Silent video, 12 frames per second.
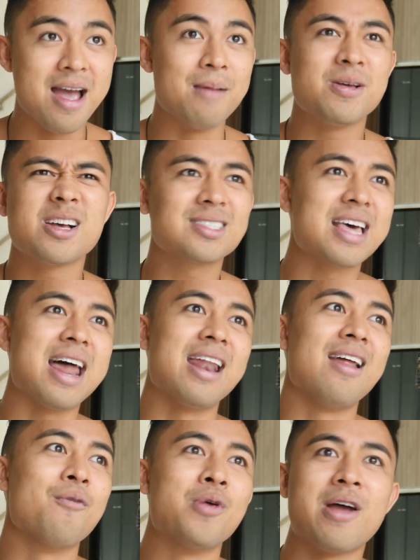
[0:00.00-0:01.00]
And because
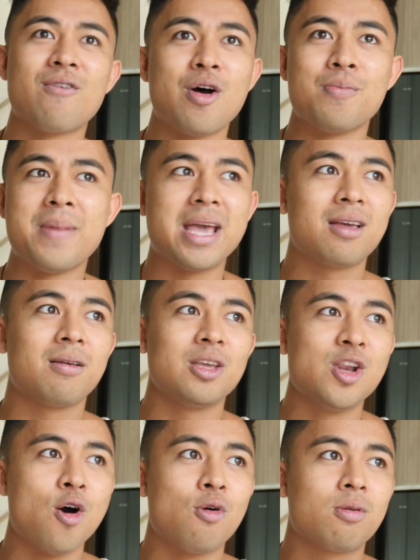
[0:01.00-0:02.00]
that, whenever I would make,
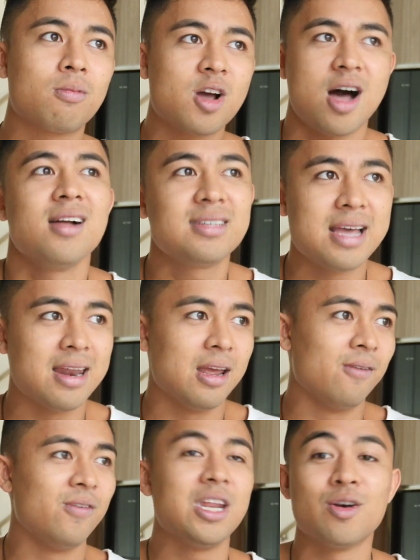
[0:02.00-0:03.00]
you know, content
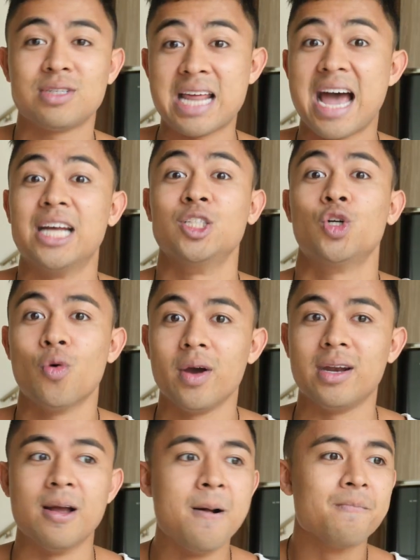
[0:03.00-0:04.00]
and videos that I
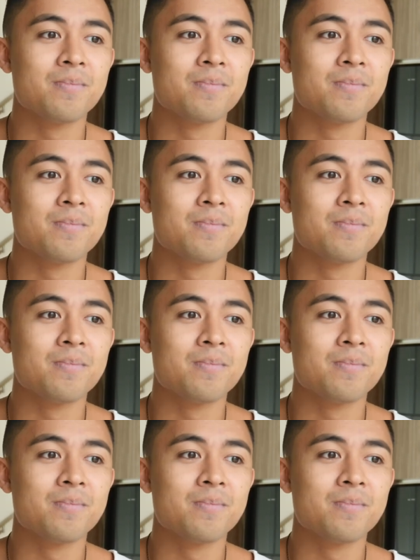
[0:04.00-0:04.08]
enjoyed,